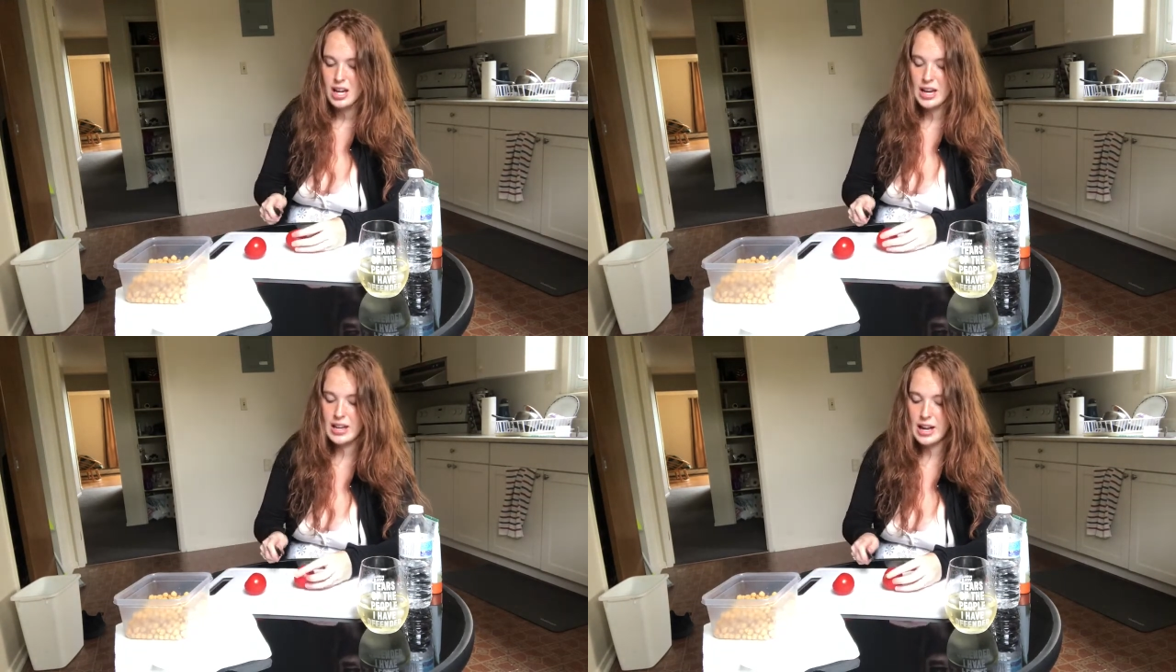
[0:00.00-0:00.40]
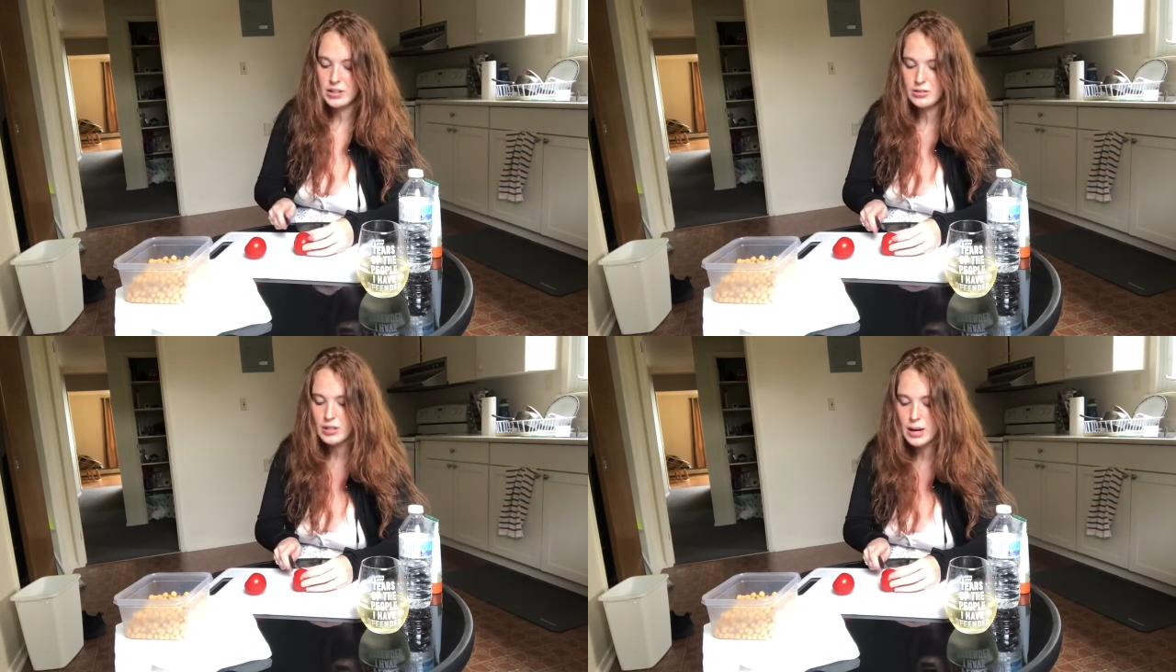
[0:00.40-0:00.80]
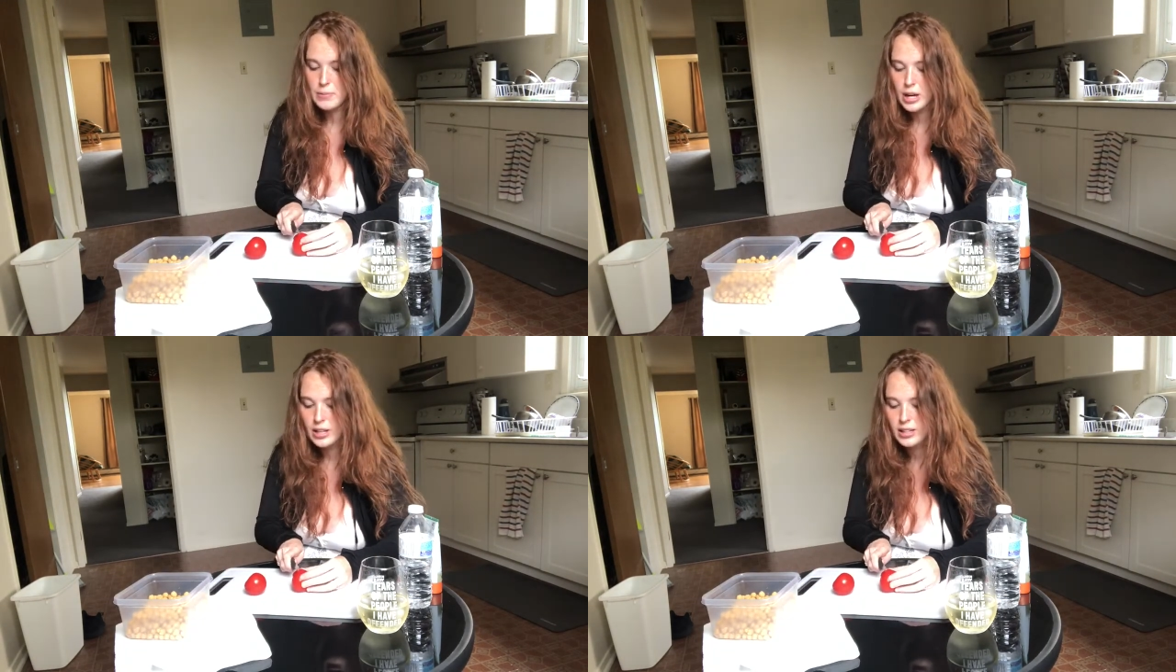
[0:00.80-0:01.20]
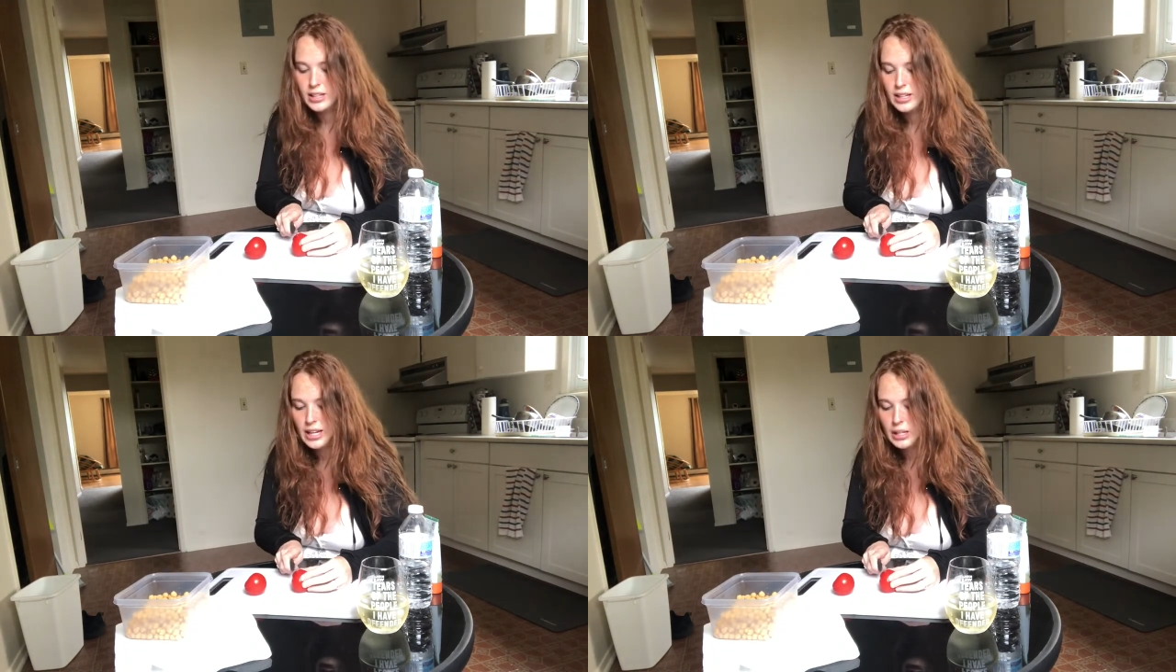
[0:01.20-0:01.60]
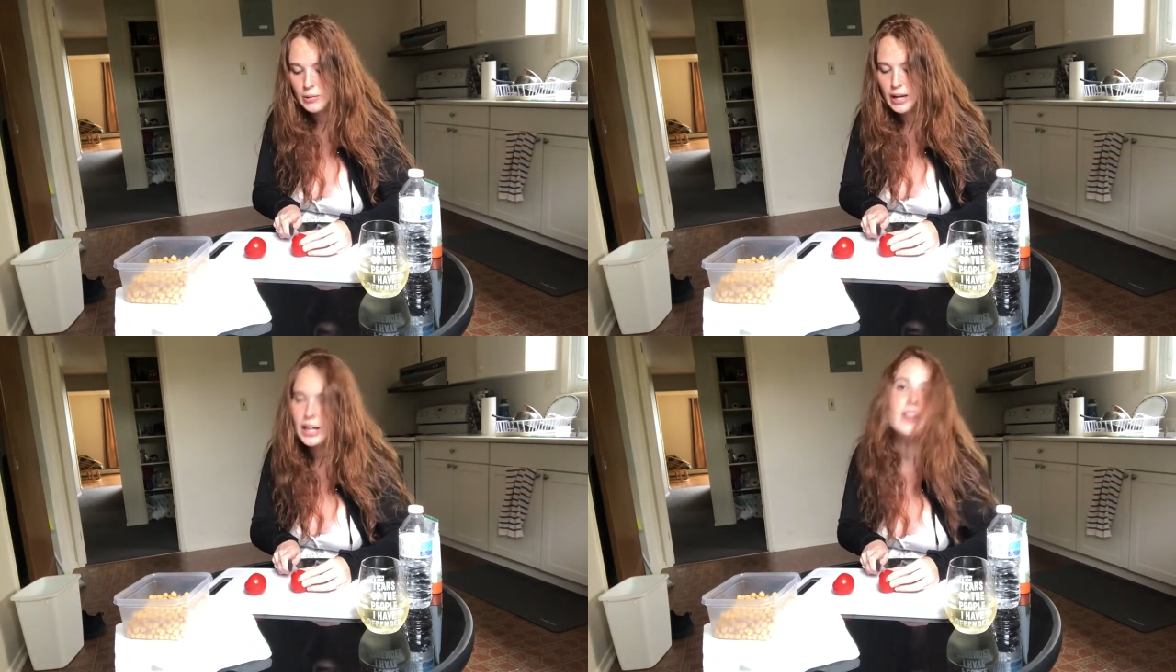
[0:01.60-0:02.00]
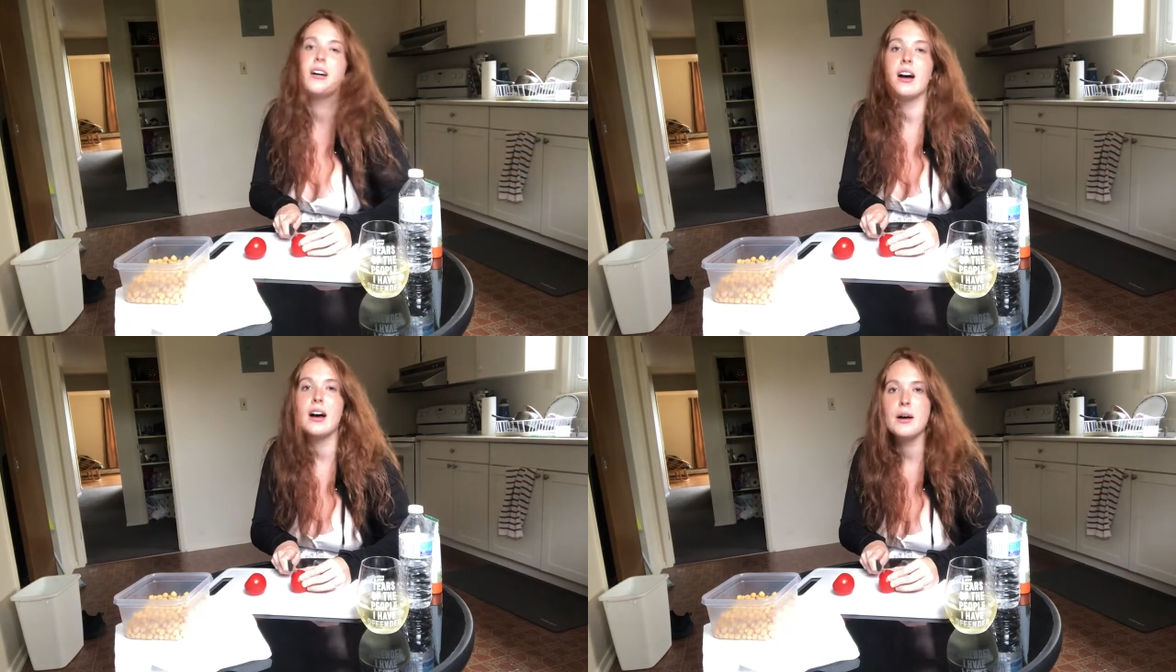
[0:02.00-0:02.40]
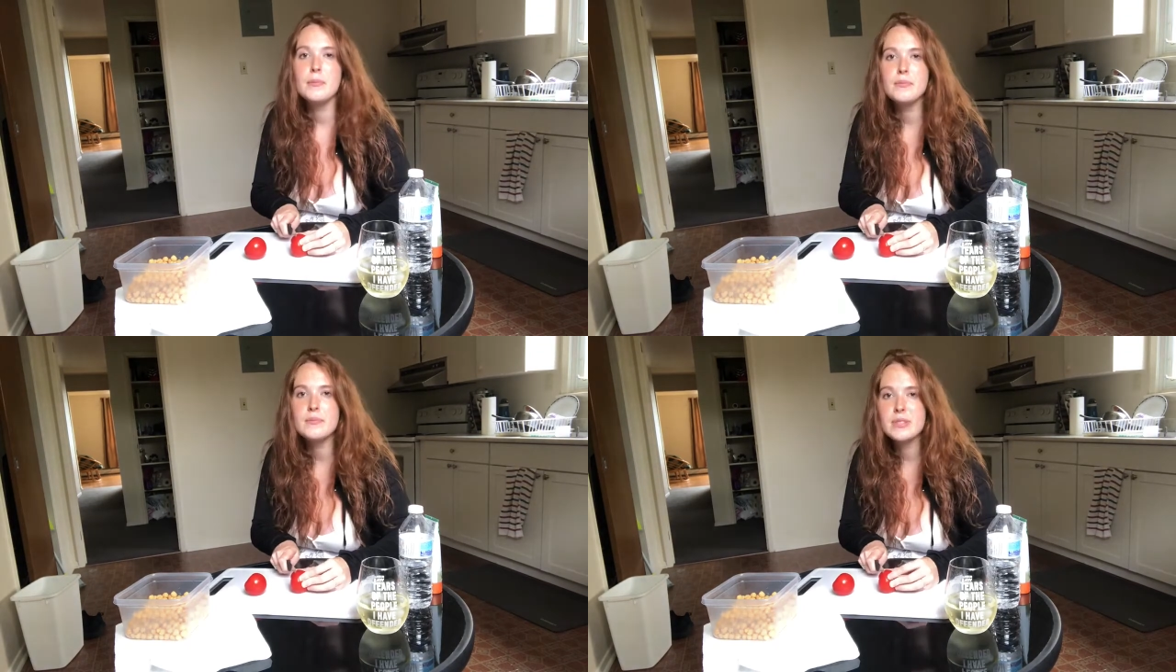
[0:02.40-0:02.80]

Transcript: And I don't, I'm not in any way um,